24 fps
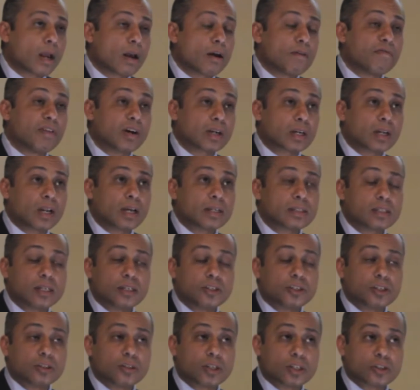
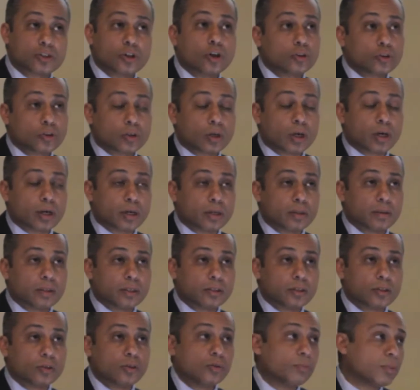Fertilization does not occur in the
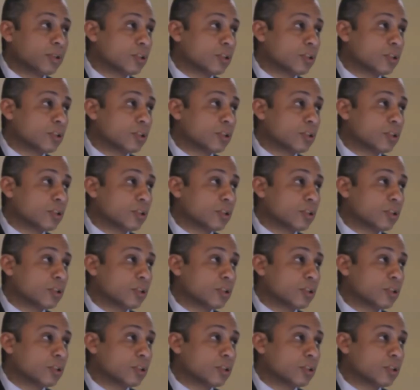tube,